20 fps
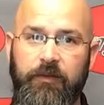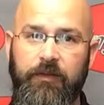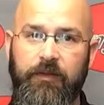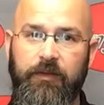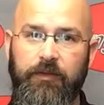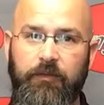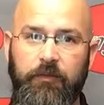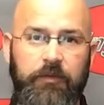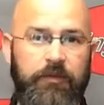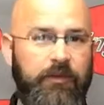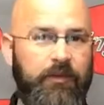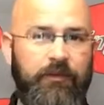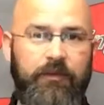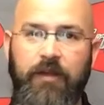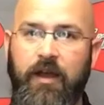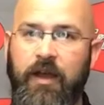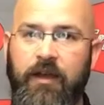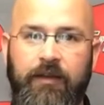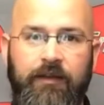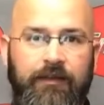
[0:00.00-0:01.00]
grease, which is
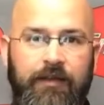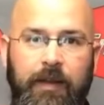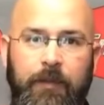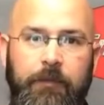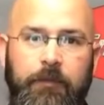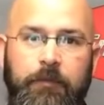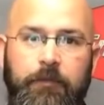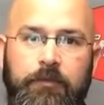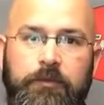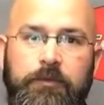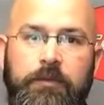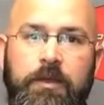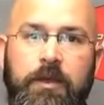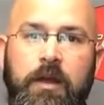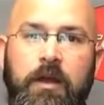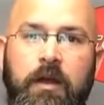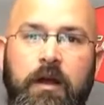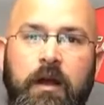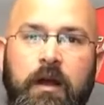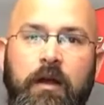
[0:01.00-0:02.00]
not acceptable.
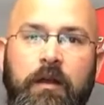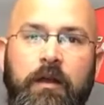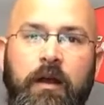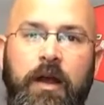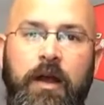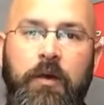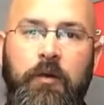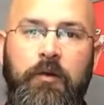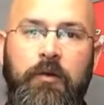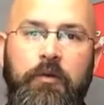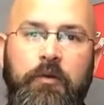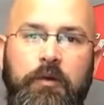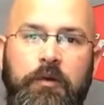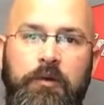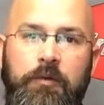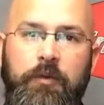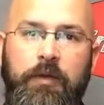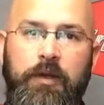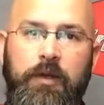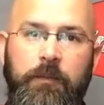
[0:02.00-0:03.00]
On our
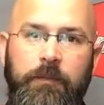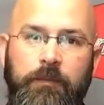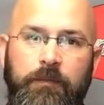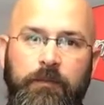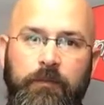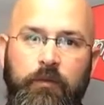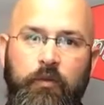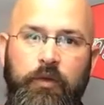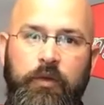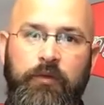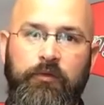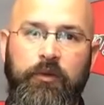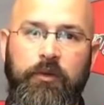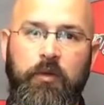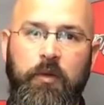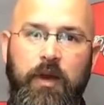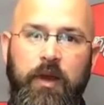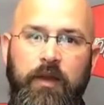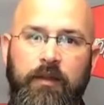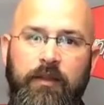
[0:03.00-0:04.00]
oil pumps, we
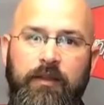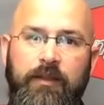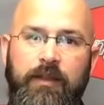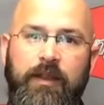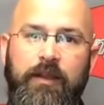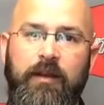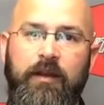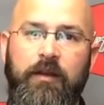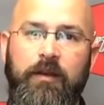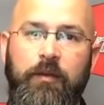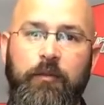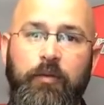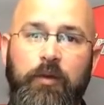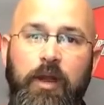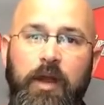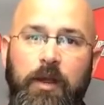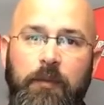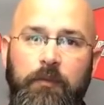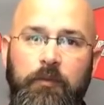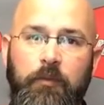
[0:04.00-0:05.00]
require that they are
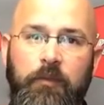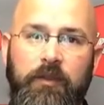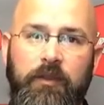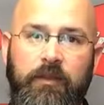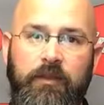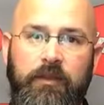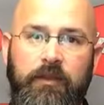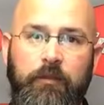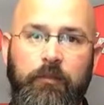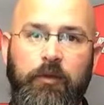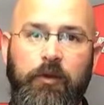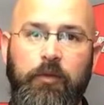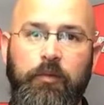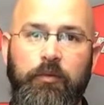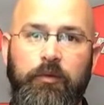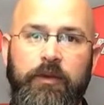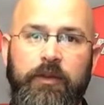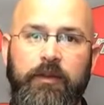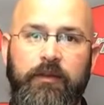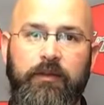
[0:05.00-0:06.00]
primed with the
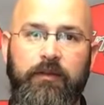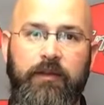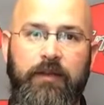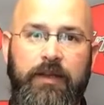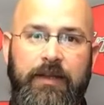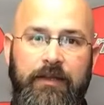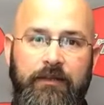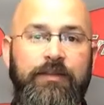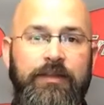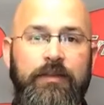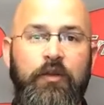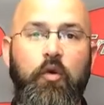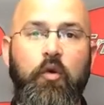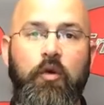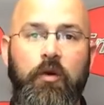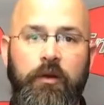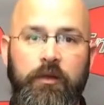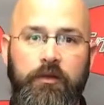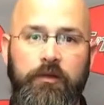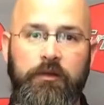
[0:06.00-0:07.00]
appropriate engine
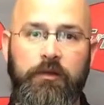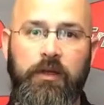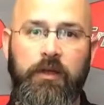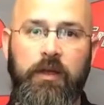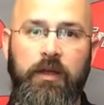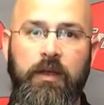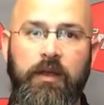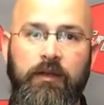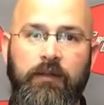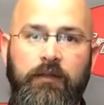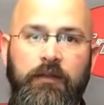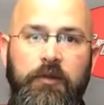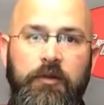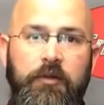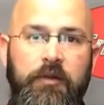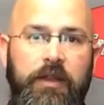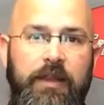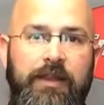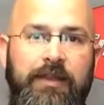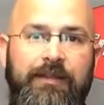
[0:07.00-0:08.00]
oil.
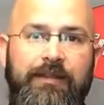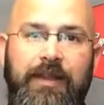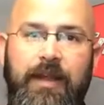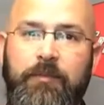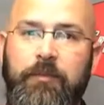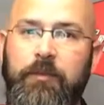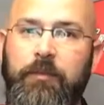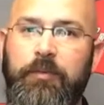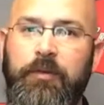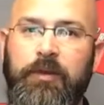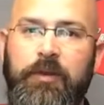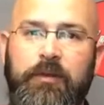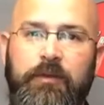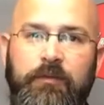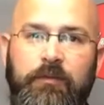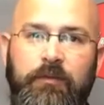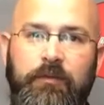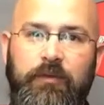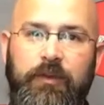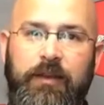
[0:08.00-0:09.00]
So anytime you put
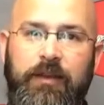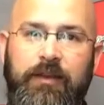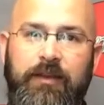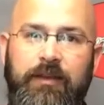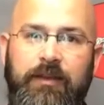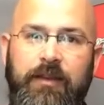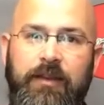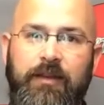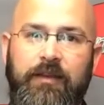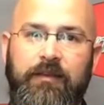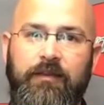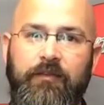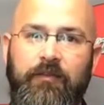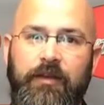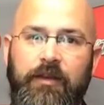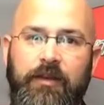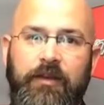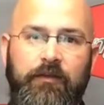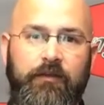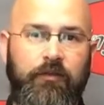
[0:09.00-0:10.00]
any kind
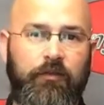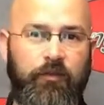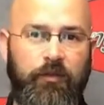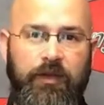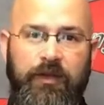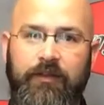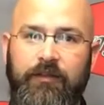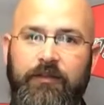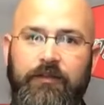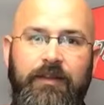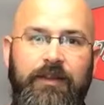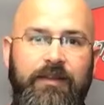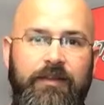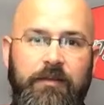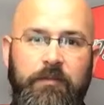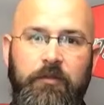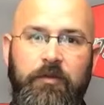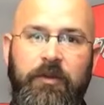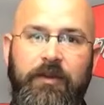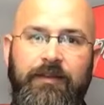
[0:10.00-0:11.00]
of grease or
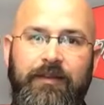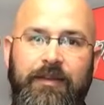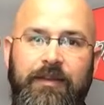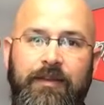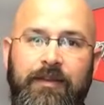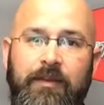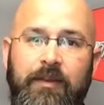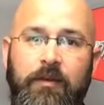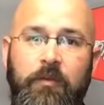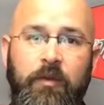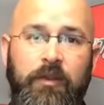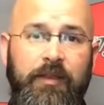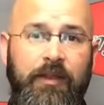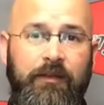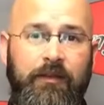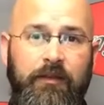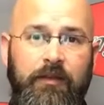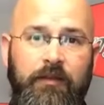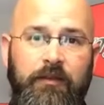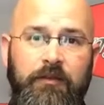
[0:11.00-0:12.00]
lithium grease in there, what
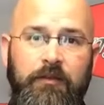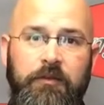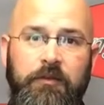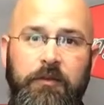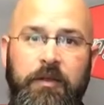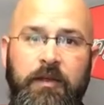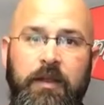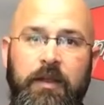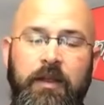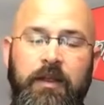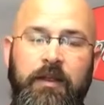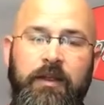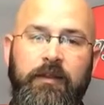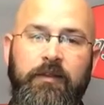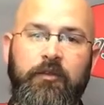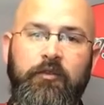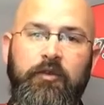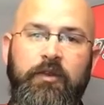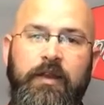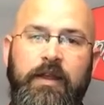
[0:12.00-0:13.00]
that's going to do is
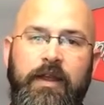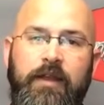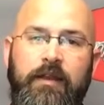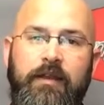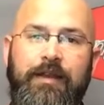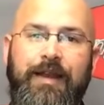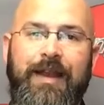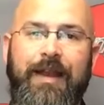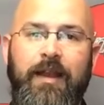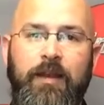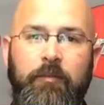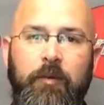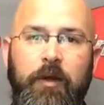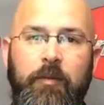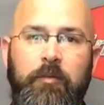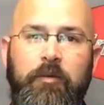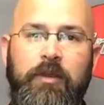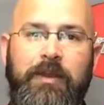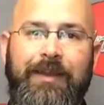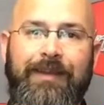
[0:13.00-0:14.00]
create an air
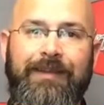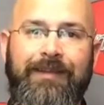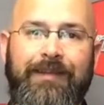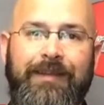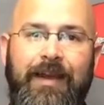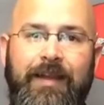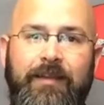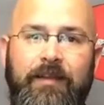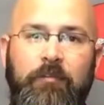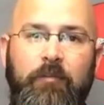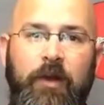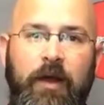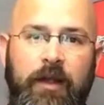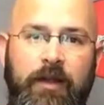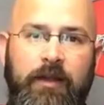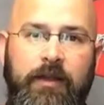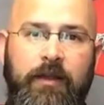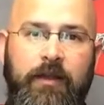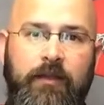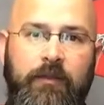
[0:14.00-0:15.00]
bubble inside the
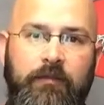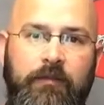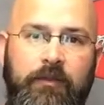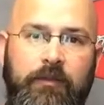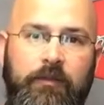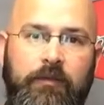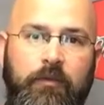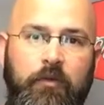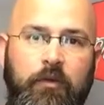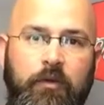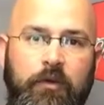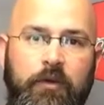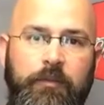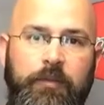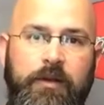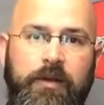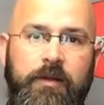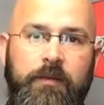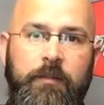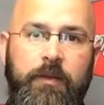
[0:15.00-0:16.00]
body of the oil
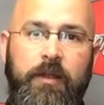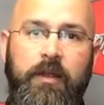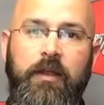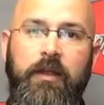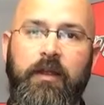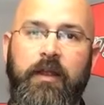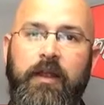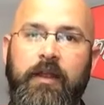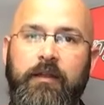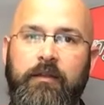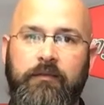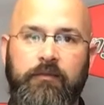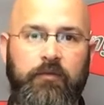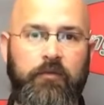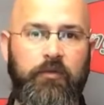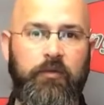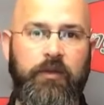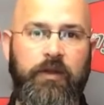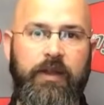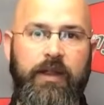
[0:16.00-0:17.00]
pump and
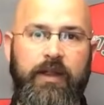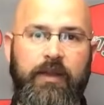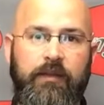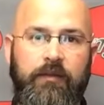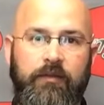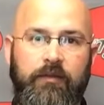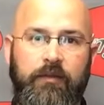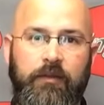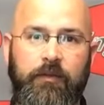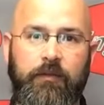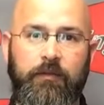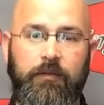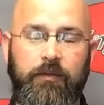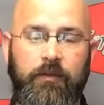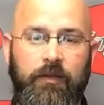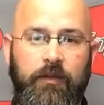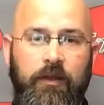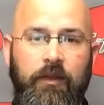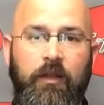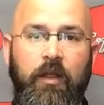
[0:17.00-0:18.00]
create
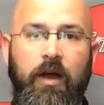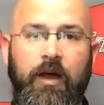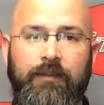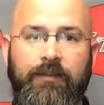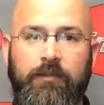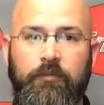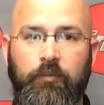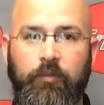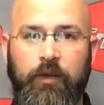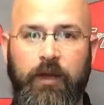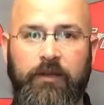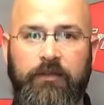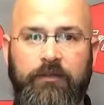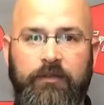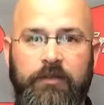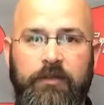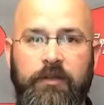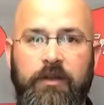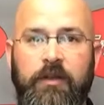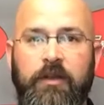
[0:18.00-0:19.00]
a loss in
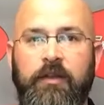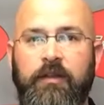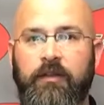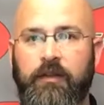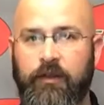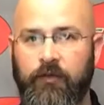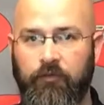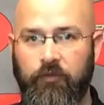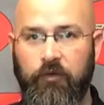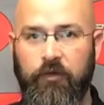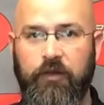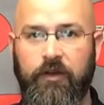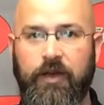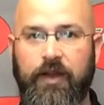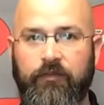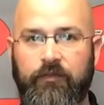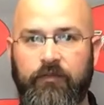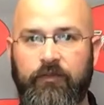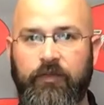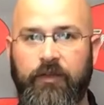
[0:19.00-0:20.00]
pressure. Therefore, you're going
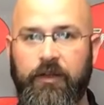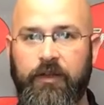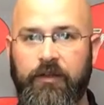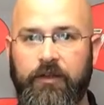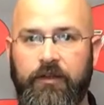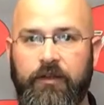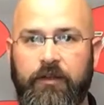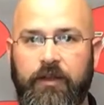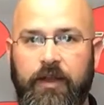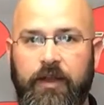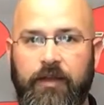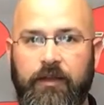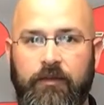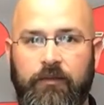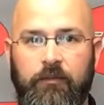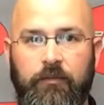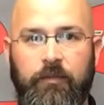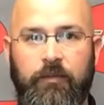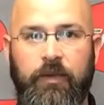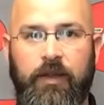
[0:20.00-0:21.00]
to have a failure
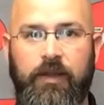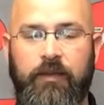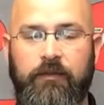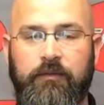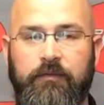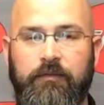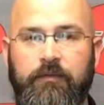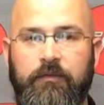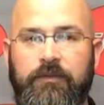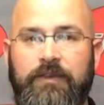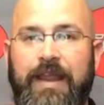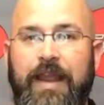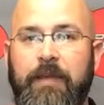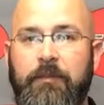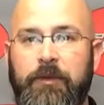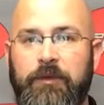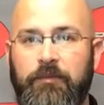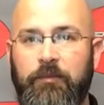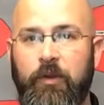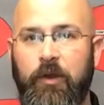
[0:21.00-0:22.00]
and
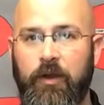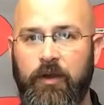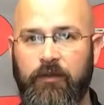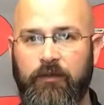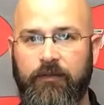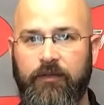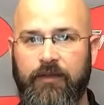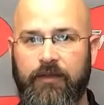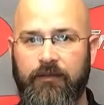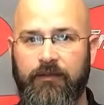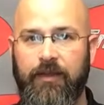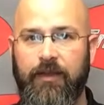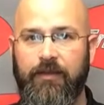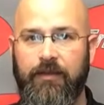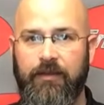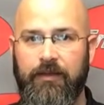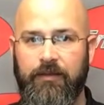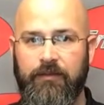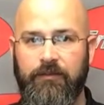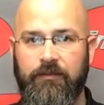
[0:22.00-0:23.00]
damaged parts inside
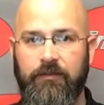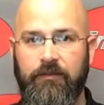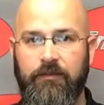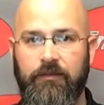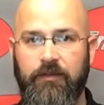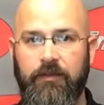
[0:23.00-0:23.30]
the engine.